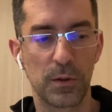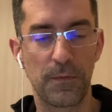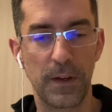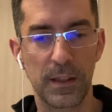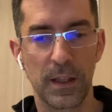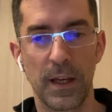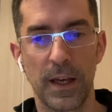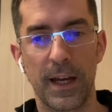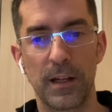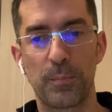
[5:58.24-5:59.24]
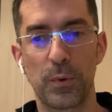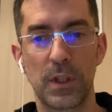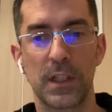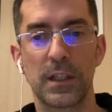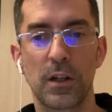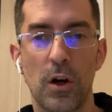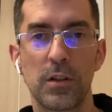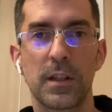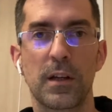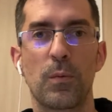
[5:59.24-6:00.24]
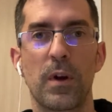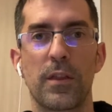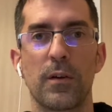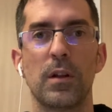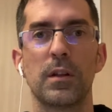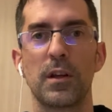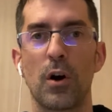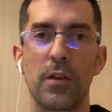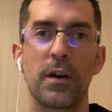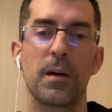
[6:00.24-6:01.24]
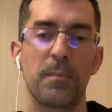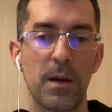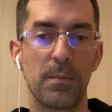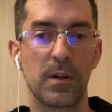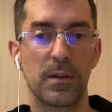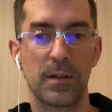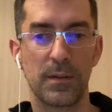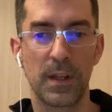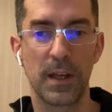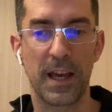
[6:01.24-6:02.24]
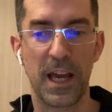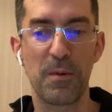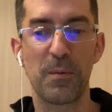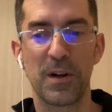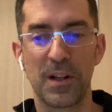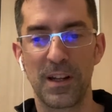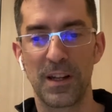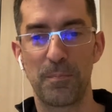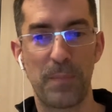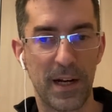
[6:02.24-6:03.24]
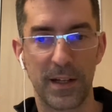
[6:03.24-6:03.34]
good fit and put us in contact with all the other AMable